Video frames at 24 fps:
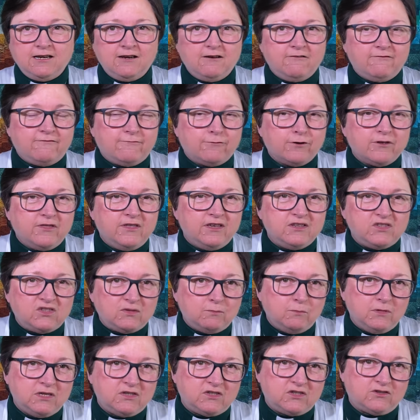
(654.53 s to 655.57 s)
For this
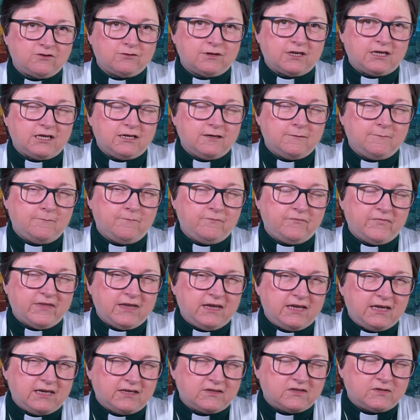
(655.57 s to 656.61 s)
mystery
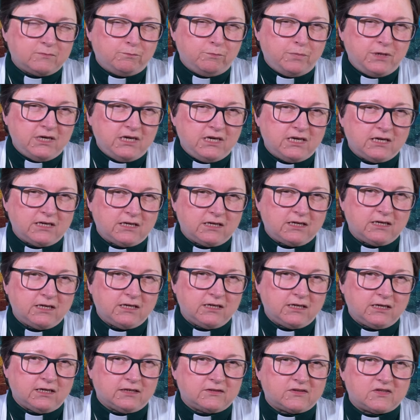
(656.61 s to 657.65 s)
is being
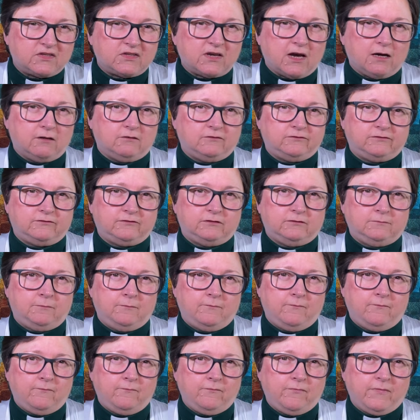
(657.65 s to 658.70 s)
itself.
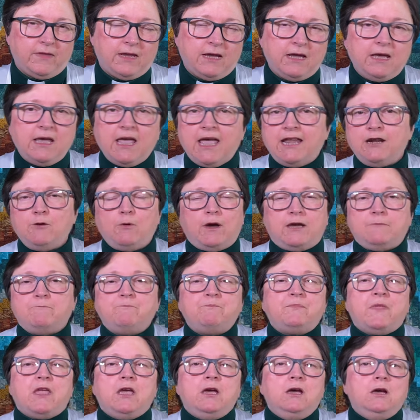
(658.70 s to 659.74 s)
Anyway,
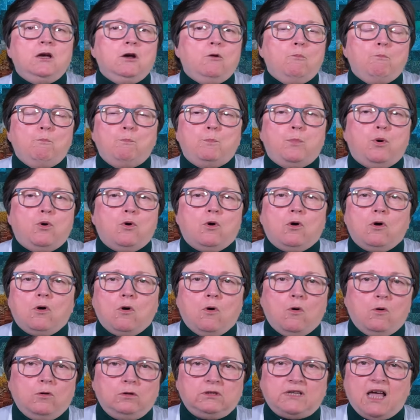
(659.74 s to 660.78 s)
poor
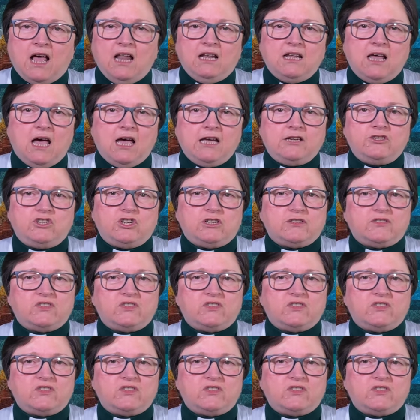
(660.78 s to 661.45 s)
old Elijah